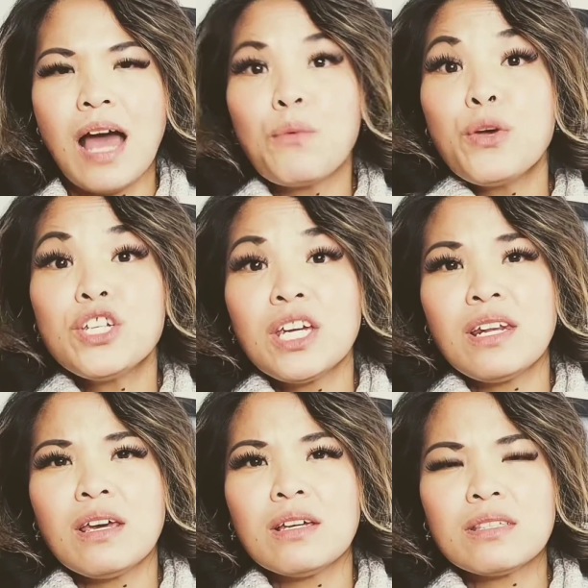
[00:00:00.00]
I wish it
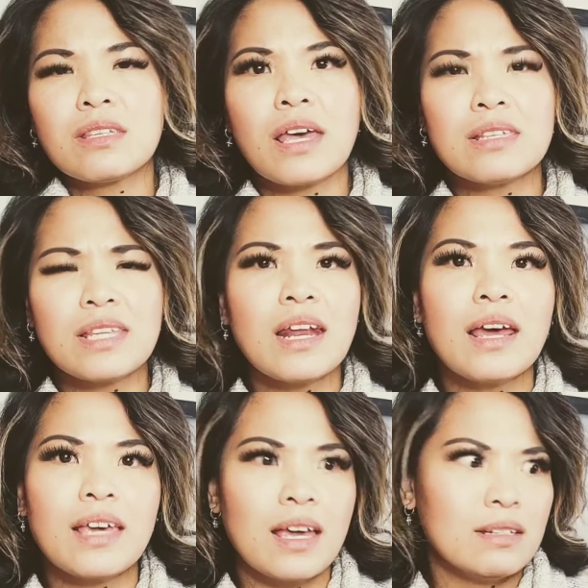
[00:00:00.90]
is, because then
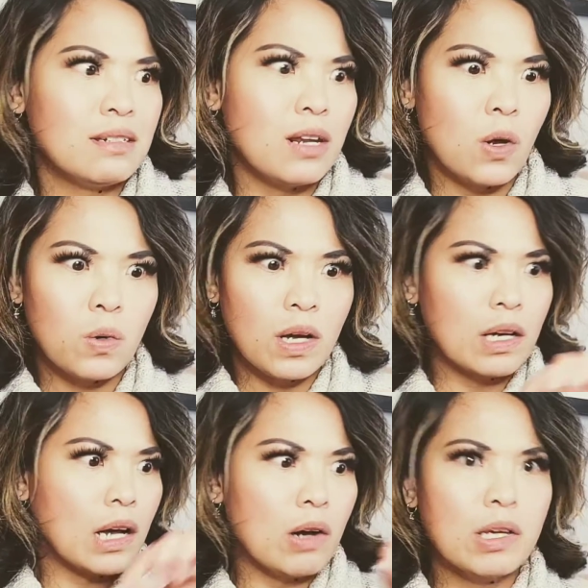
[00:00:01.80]
I can
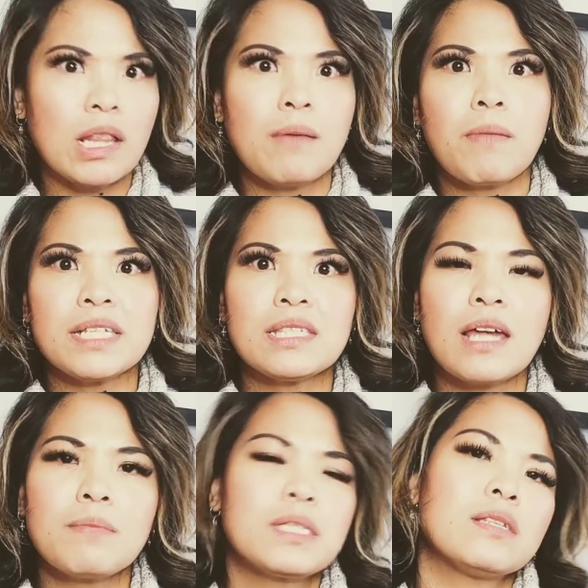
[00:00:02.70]
calculate my
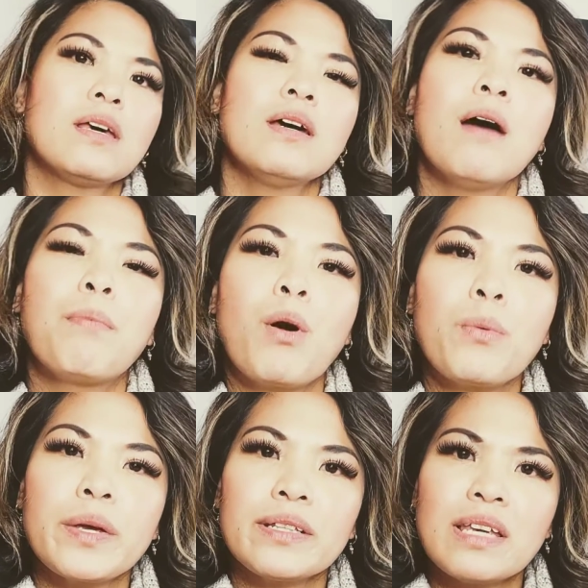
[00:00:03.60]
steps
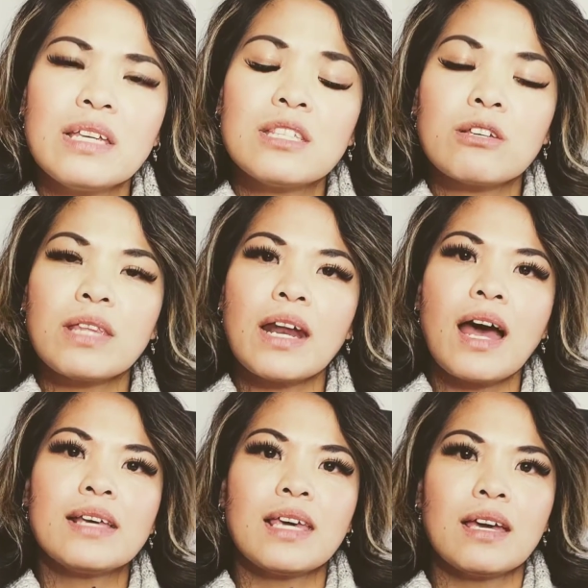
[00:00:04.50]
appropriately so that
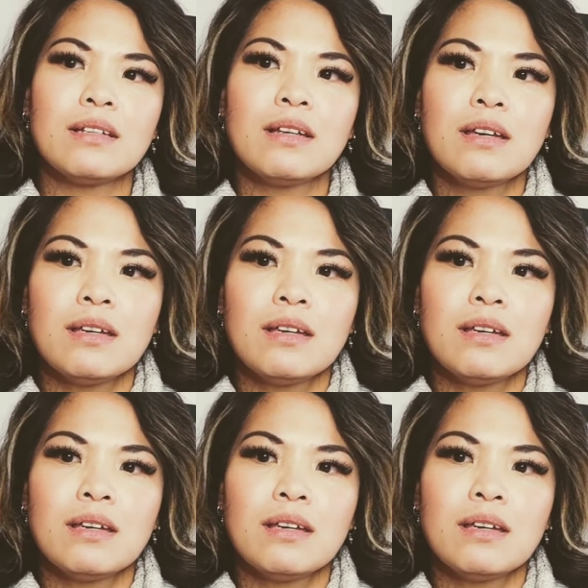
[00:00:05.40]
I can,